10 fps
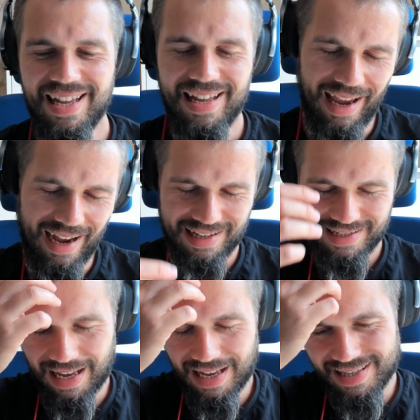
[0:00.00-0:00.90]
Yeah,
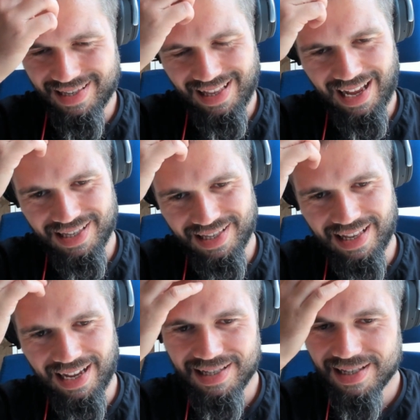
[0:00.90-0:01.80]
that's
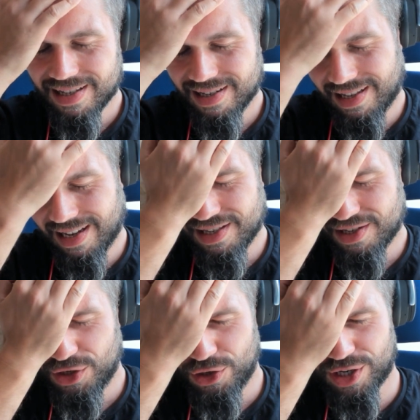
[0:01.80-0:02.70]

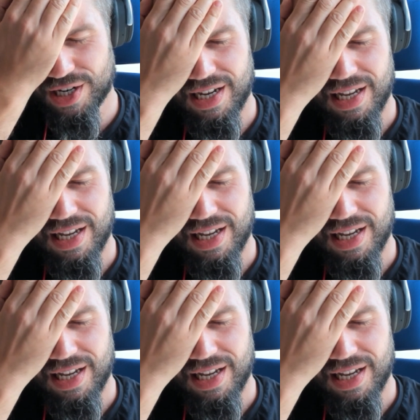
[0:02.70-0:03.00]
sure.